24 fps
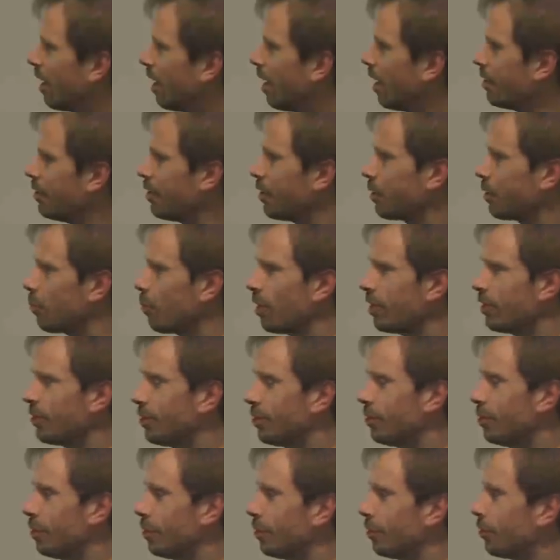I just want
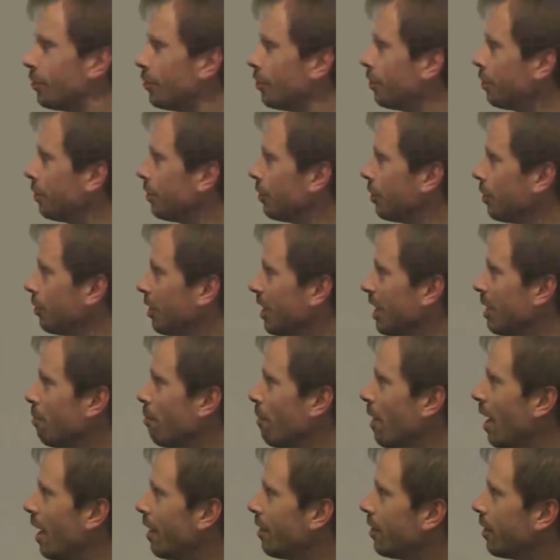you to, to
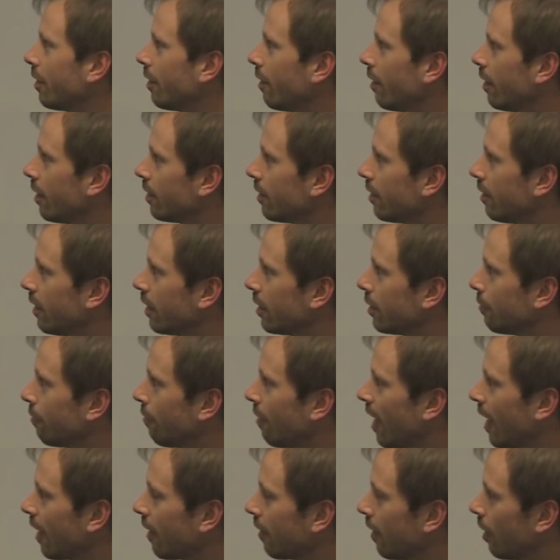imagine this, this
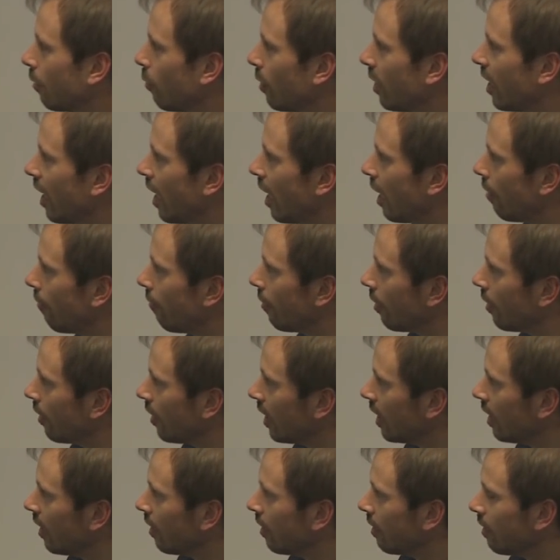fact that we have
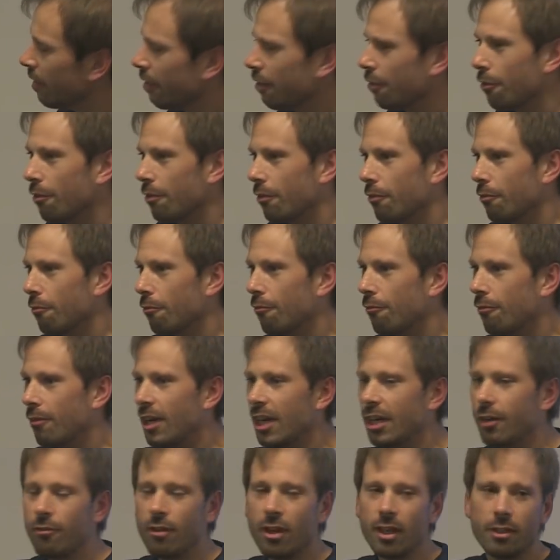
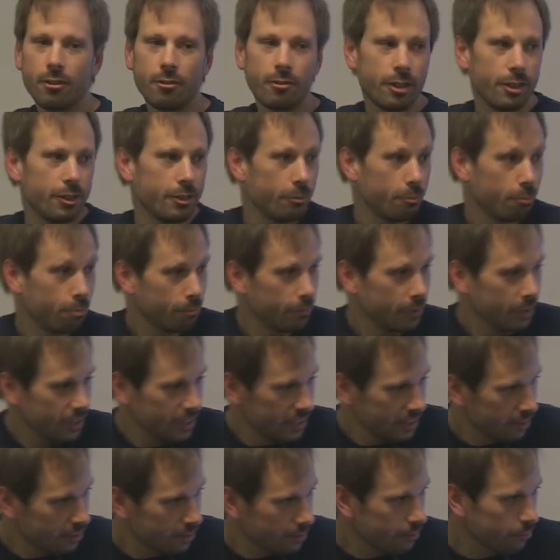500
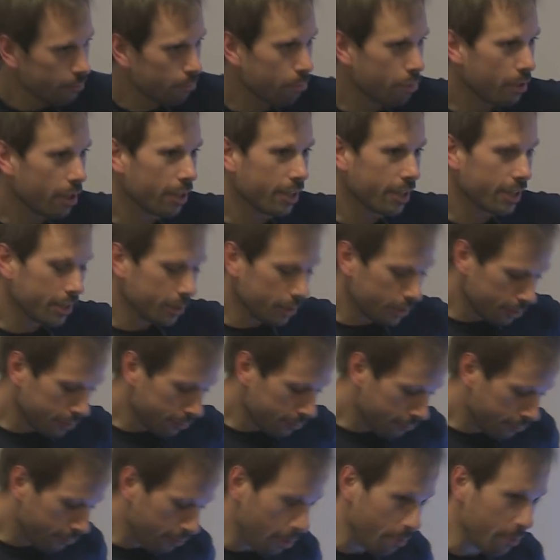plugins
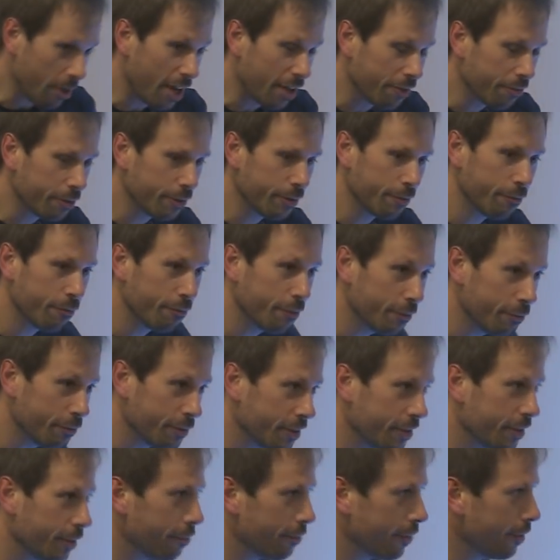from 150
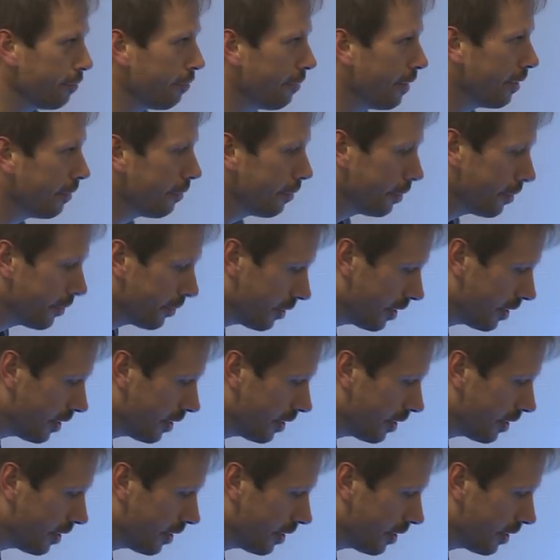different vendors